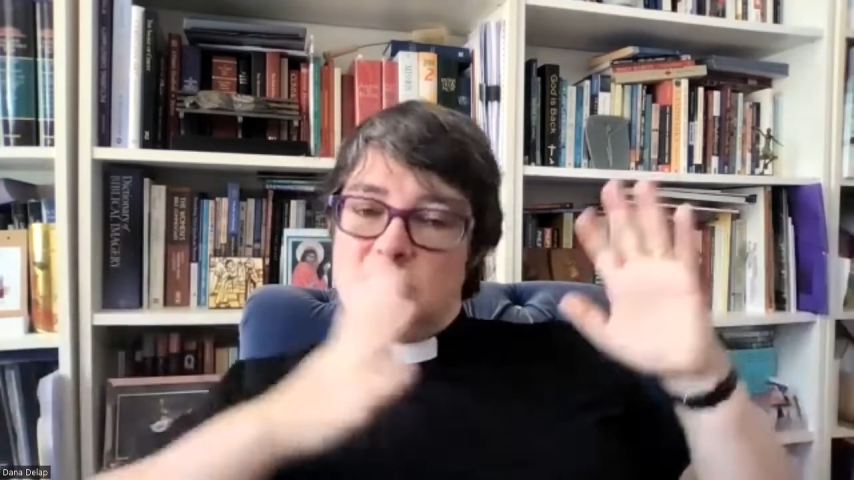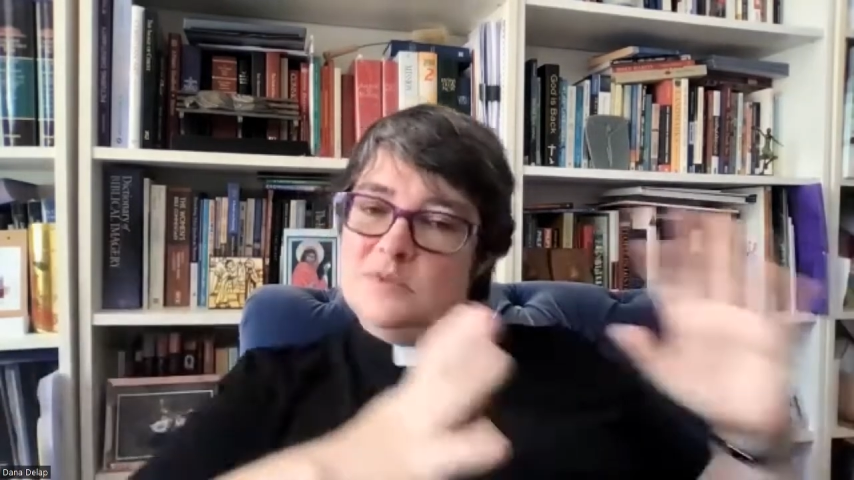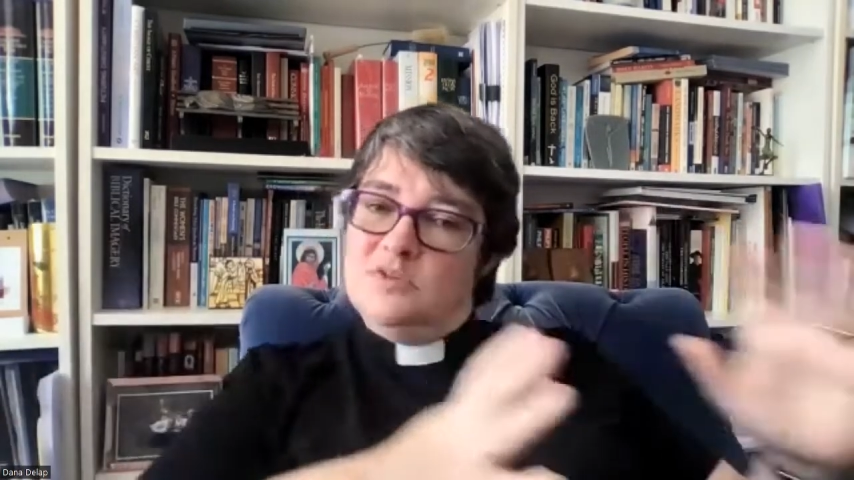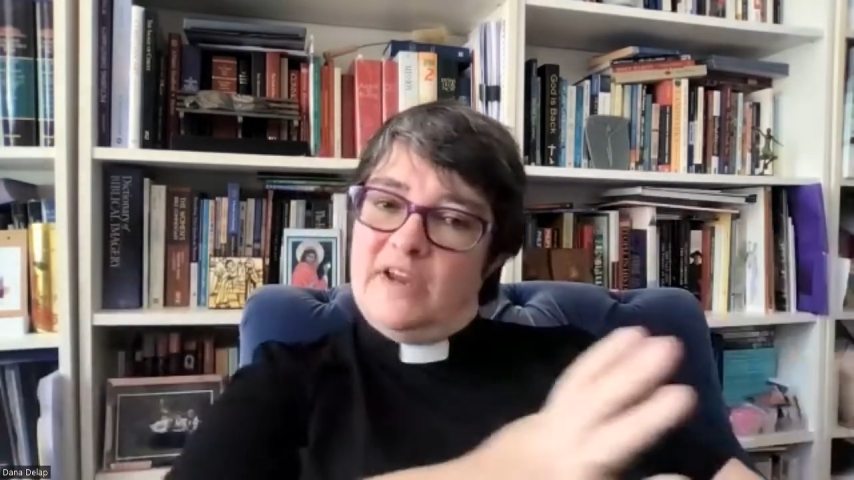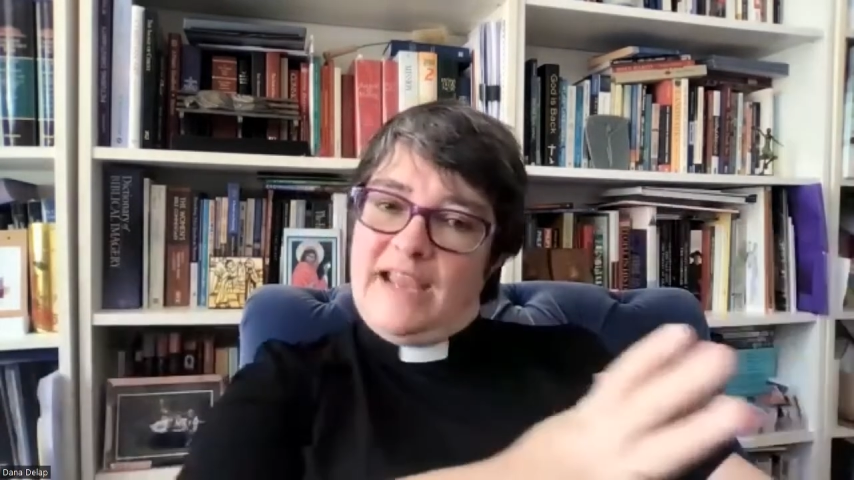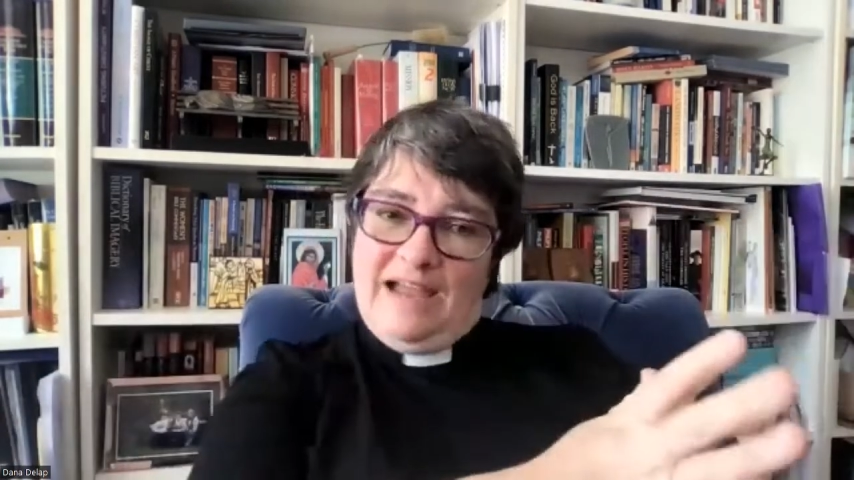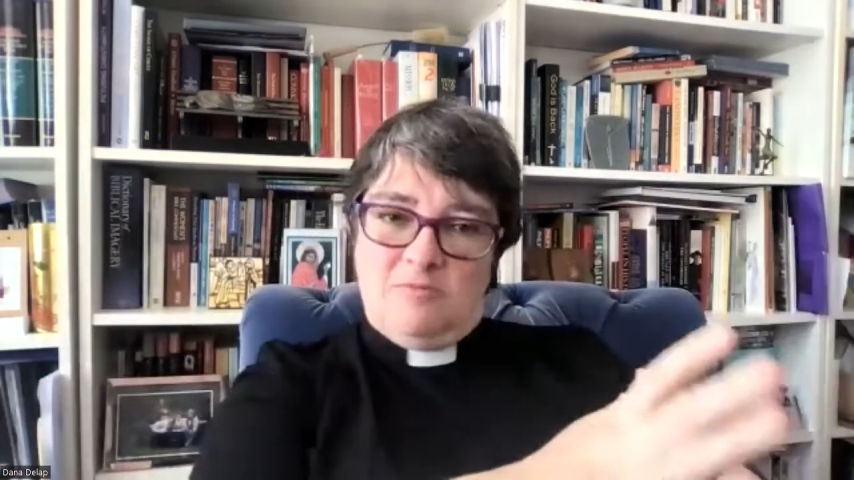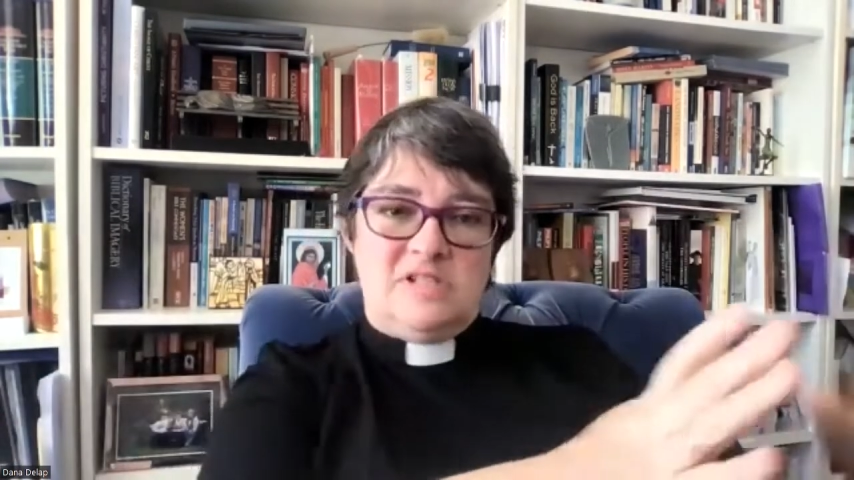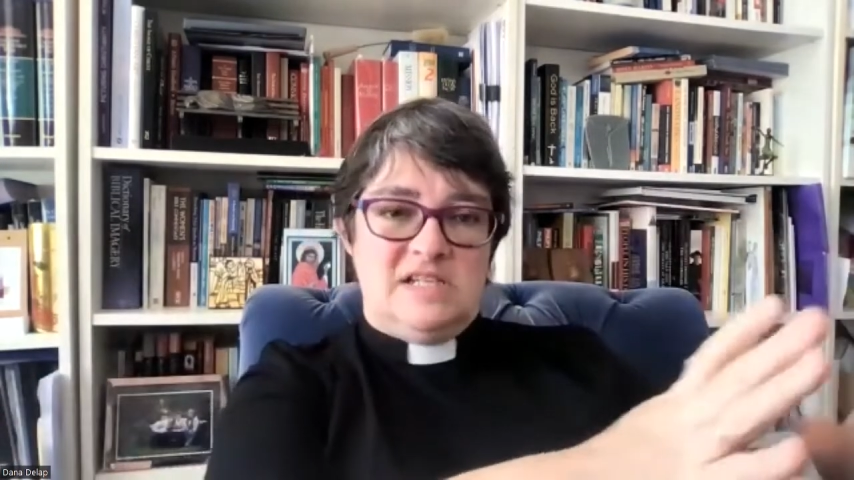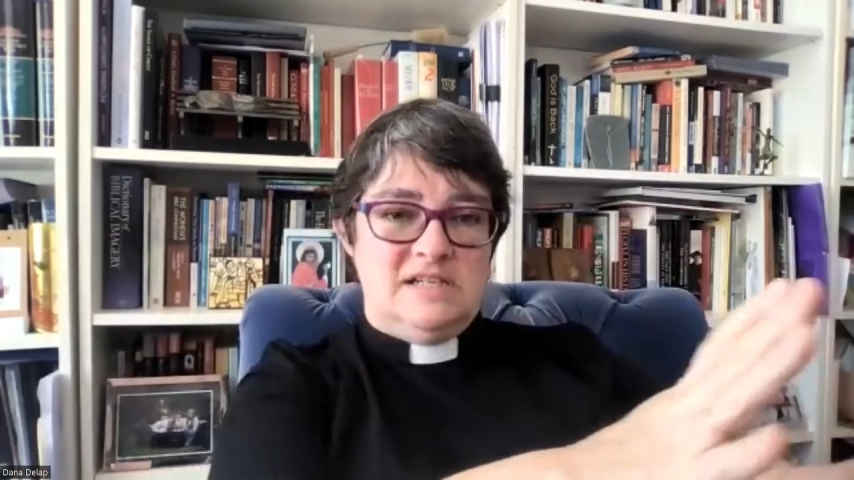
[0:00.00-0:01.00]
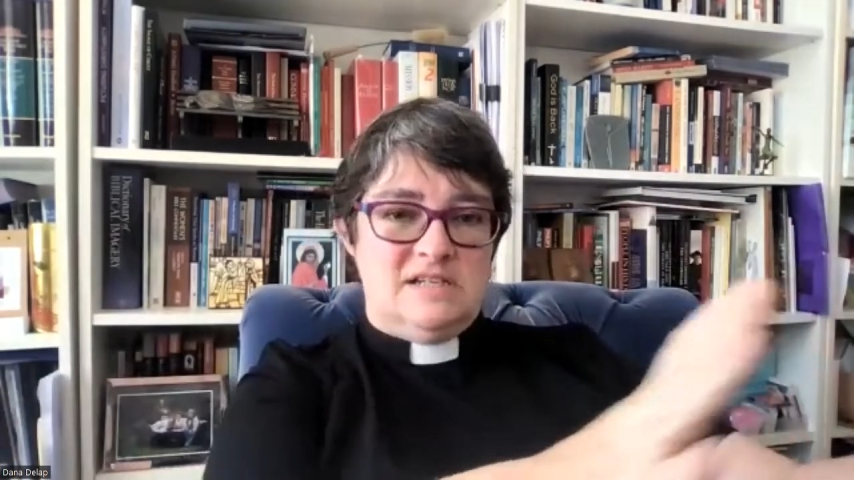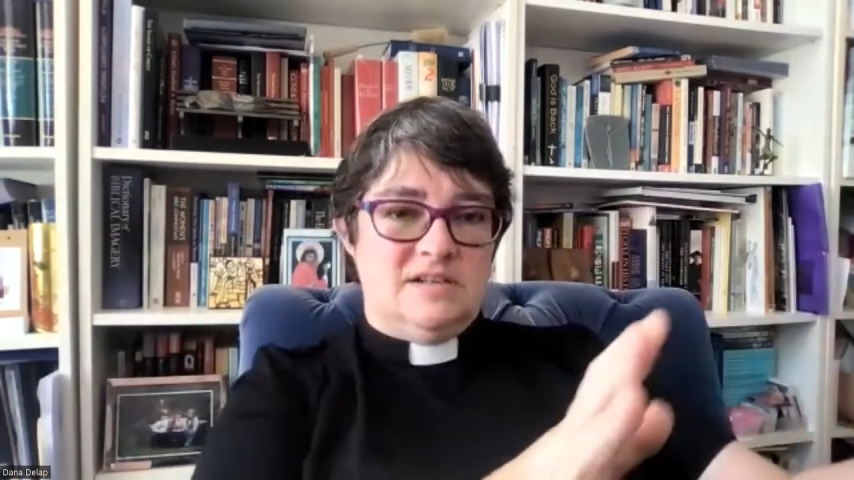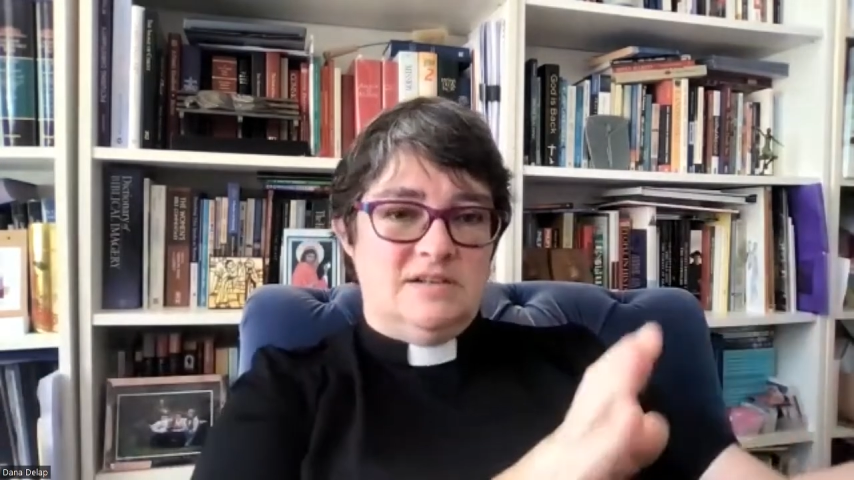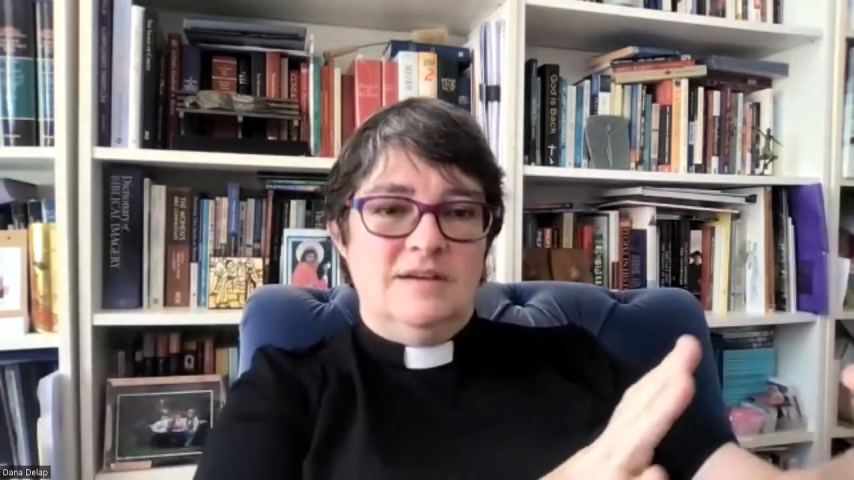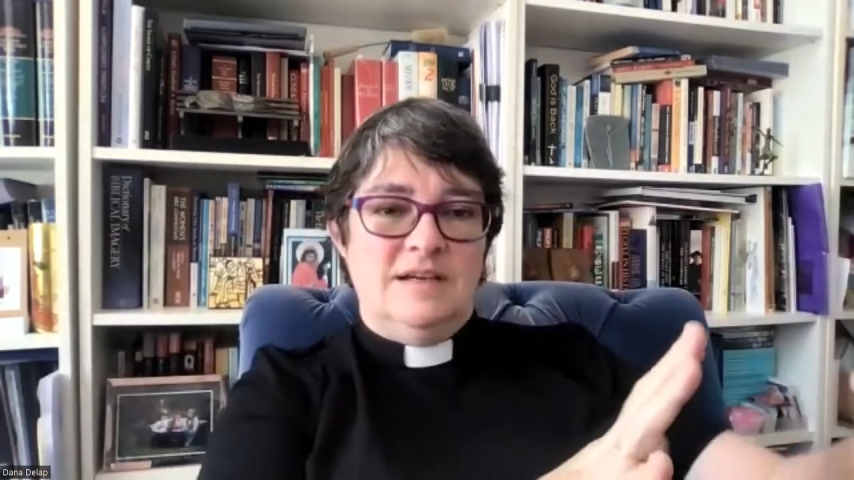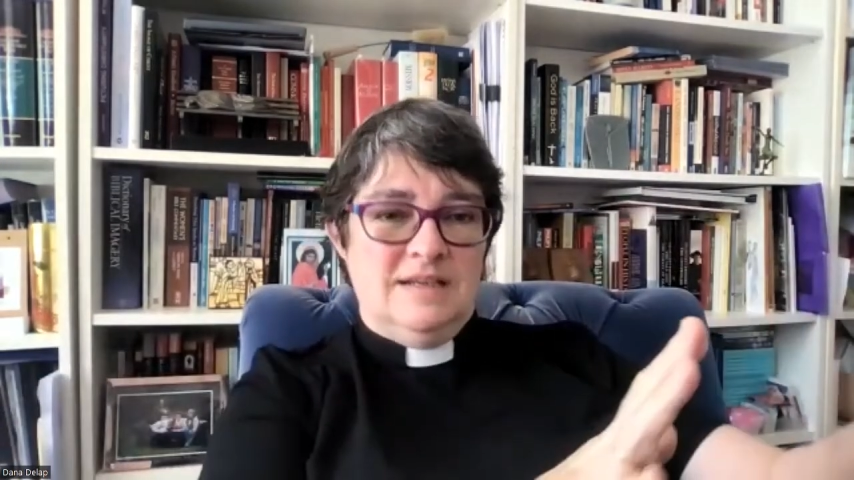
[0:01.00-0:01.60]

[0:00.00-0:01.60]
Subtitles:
and moving out into